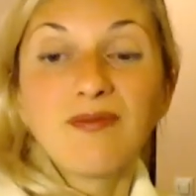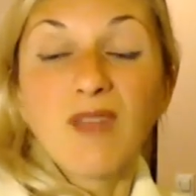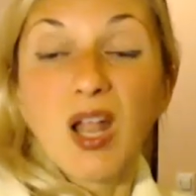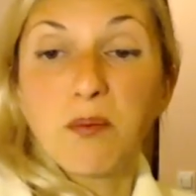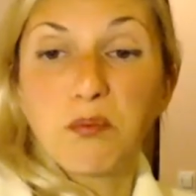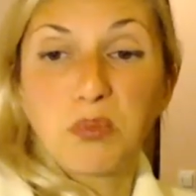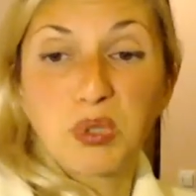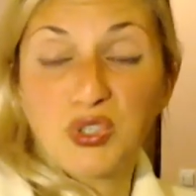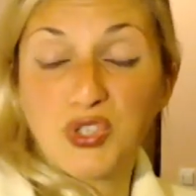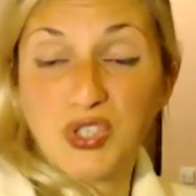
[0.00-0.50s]

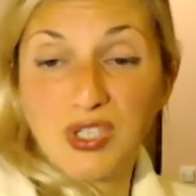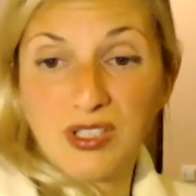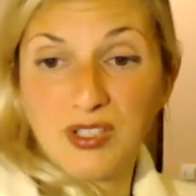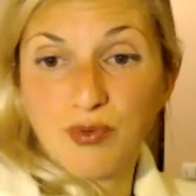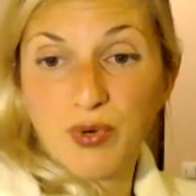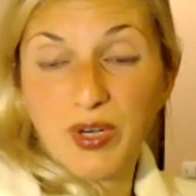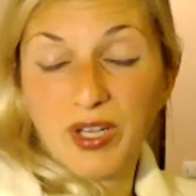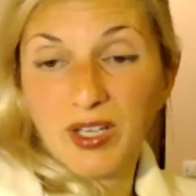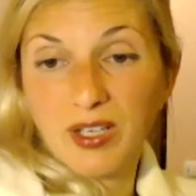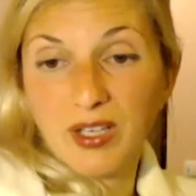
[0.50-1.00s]
but just
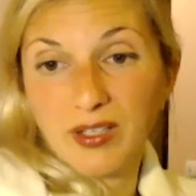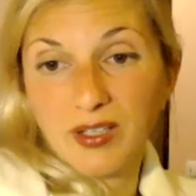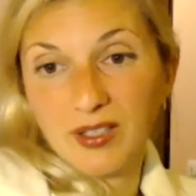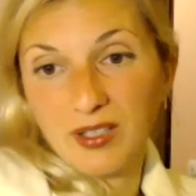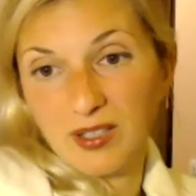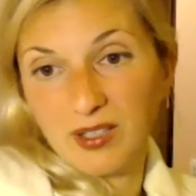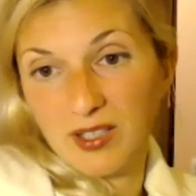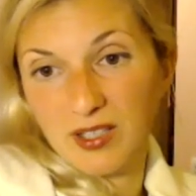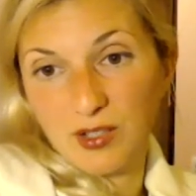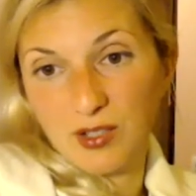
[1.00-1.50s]
drink it
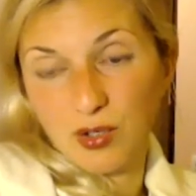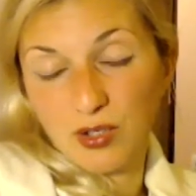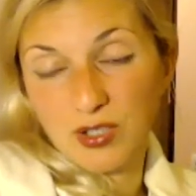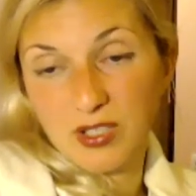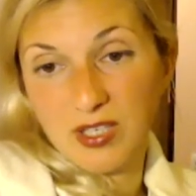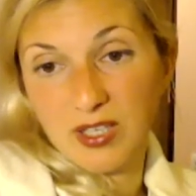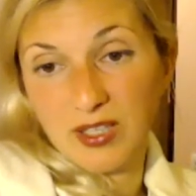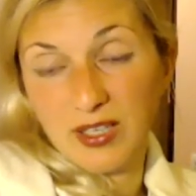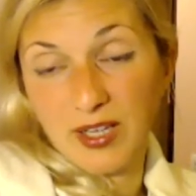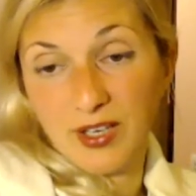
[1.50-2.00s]
and
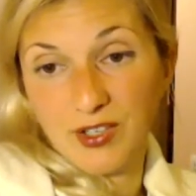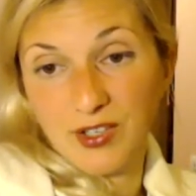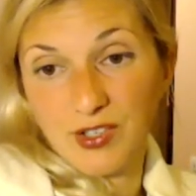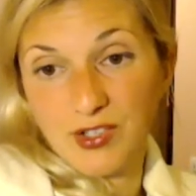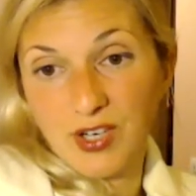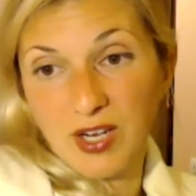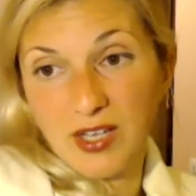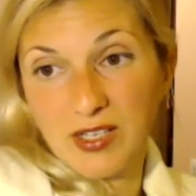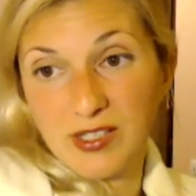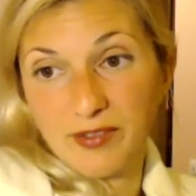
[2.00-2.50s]
detox and
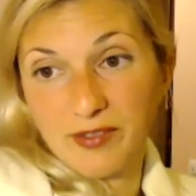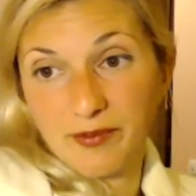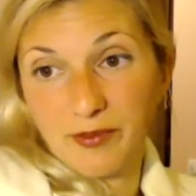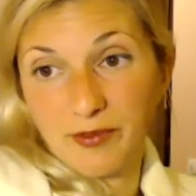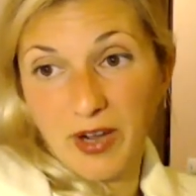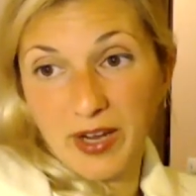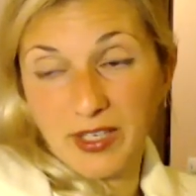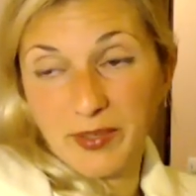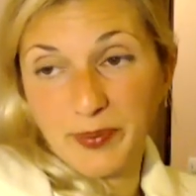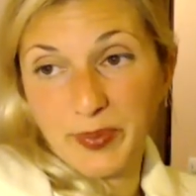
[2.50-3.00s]
energize and
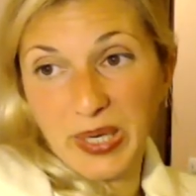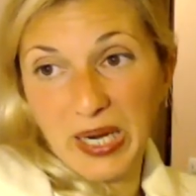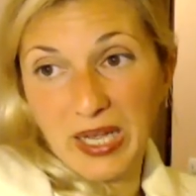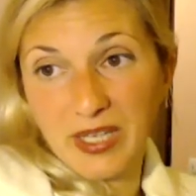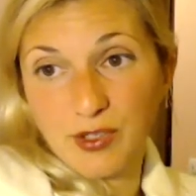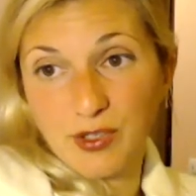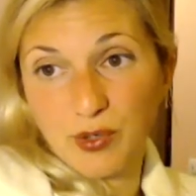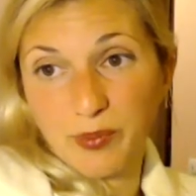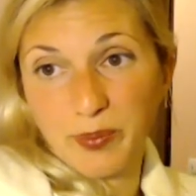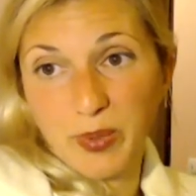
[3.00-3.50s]

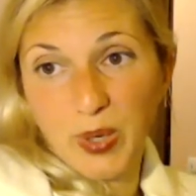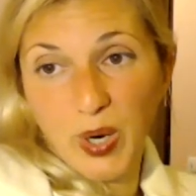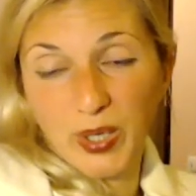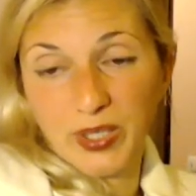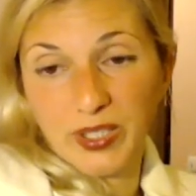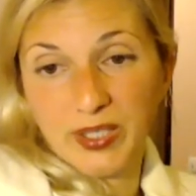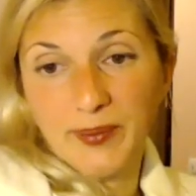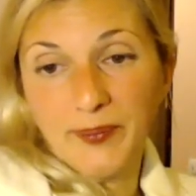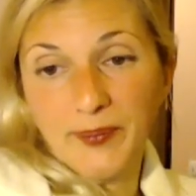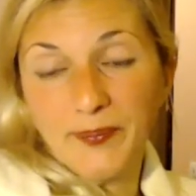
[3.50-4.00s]
vitaminize your
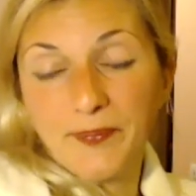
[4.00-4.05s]
body.